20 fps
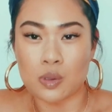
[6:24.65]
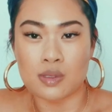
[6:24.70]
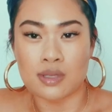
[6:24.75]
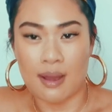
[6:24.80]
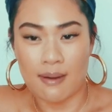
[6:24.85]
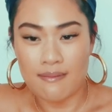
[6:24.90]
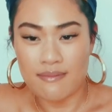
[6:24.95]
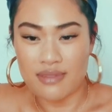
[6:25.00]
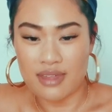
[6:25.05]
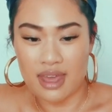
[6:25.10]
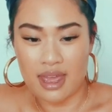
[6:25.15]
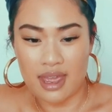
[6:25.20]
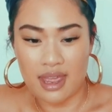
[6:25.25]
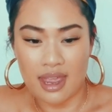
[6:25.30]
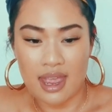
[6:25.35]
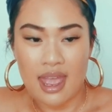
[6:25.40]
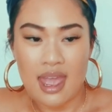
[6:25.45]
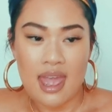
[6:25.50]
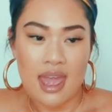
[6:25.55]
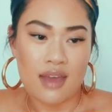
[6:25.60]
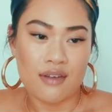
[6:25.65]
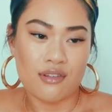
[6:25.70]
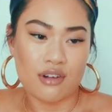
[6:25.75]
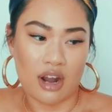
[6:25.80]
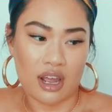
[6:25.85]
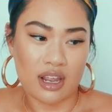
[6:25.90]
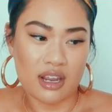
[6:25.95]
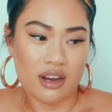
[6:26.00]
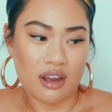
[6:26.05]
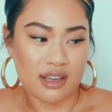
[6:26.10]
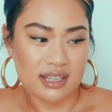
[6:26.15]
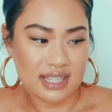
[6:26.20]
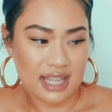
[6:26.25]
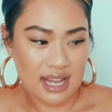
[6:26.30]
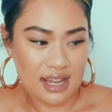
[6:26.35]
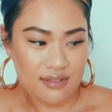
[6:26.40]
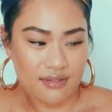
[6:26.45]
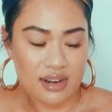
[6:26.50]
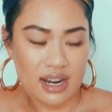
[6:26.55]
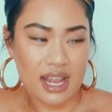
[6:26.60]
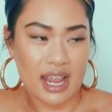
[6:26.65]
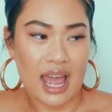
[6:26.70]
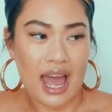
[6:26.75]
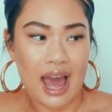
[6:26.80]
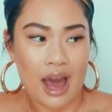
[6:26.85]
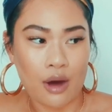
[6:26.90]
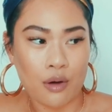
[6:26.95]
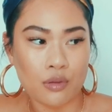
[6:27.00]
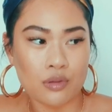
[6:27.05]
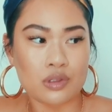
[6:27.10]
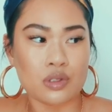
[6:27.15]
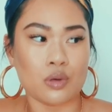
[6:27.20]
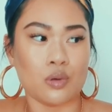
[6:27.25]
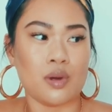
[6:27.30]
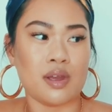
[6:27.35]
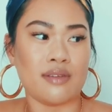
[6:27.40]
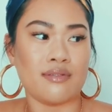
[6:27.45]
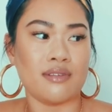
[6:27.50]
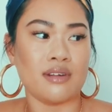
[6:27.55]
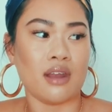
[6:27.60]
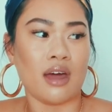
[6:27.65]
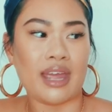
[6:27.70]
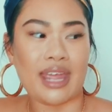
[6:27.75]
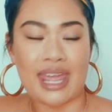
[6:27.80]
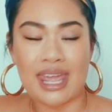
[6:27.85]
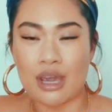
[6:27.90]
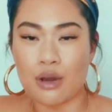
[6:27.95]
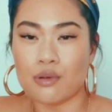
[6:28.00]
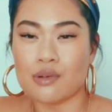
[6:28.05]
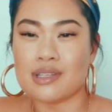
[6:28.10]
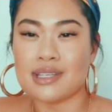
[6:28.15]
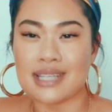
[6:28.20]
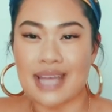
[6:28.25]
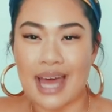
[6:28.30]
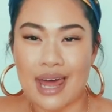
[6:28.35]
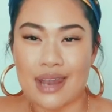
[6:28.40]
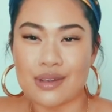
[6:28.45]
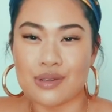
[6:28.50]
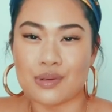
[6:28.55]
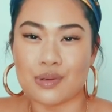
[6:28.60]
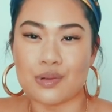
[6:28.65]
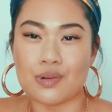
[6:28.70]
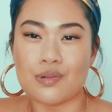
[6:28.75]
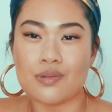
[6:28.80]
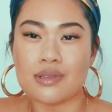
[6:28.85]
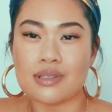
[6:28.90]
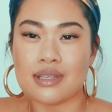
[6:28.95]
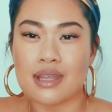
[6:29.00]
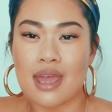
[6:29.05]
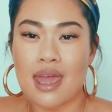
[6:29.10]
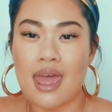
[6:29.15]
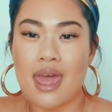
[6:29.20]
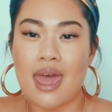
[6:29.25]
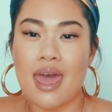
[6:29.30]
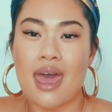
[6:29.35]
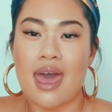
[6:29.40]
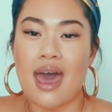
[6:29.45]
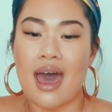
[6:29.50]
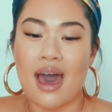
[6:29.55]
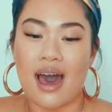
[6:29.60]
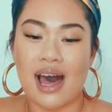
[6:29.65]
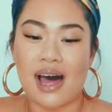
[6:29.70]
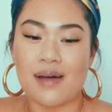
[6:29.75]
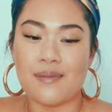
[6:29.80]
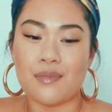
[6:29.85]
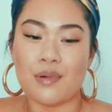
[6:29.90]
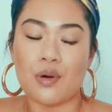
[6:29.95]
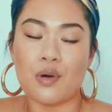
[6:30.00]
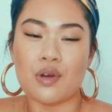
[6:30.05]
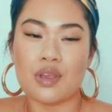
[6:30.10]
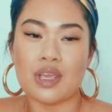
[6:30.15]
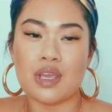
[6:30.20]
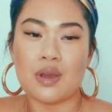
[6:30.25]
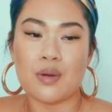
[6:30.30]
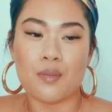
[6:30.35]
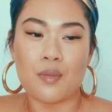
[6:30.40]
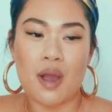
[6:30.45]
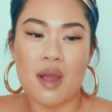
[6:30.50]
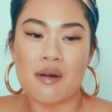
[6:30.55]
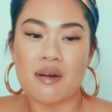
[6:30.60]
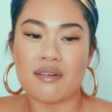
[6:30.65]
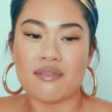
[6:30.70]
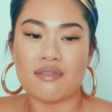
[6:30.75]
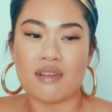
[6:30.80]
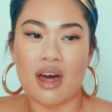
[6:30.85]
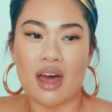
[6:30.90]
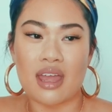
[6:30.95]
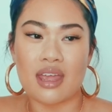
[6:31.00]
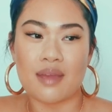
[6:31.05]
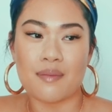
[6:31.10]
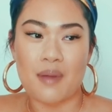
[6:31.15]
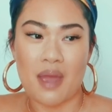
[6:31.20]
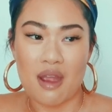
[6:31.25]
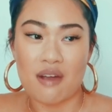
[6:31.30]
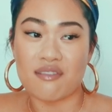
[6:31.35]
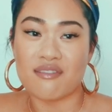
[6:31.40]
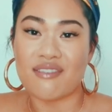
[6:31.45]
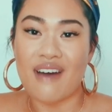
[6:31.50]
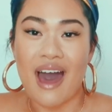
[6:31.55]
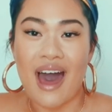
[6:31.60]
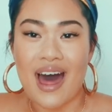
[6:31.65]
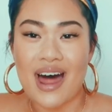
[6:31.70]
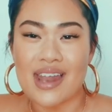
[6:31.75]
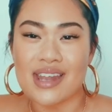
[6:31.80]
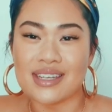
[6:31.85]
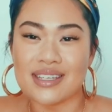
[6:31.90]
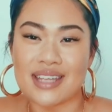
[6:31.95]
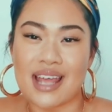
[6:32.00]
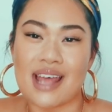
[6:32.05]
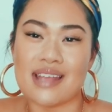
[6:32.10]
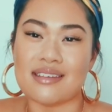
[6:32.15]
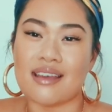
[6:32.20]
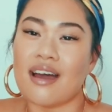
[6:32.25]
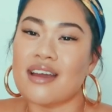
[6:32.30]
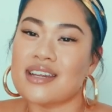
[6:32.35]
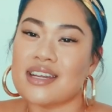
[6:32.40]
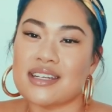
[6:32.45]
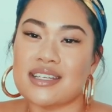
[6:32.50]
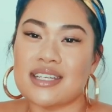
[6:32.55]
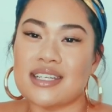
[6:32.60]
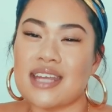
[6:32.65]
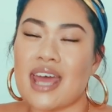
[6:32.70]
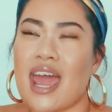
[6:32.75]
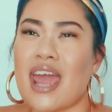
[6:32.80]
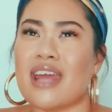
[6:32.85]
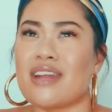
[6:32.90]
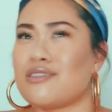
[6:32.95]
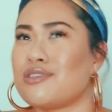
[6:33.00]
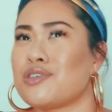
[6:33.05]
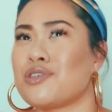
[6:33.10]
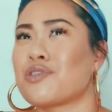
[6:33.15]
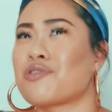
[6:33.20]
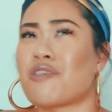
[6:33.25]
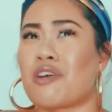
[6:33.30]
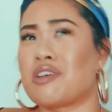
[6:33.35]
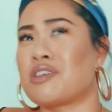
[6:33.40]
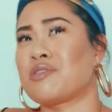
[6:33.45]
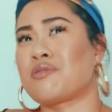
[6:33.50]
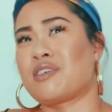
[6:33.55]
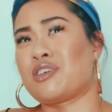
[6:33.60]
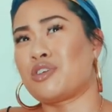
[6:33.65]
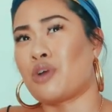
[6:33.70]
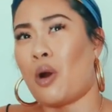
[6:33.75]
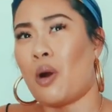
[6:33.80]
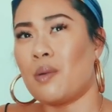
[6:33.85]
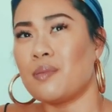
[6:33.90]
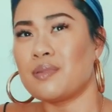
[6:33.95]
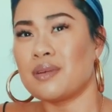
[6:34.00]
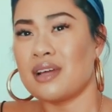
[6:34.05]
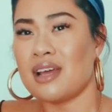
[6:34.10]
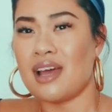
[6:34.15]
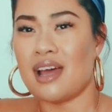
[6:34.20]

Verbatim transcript: or something for like a nice evening out or even like heeled sandals. Um, or you can wear it like a pair of vans as I did today and do your grocery shop.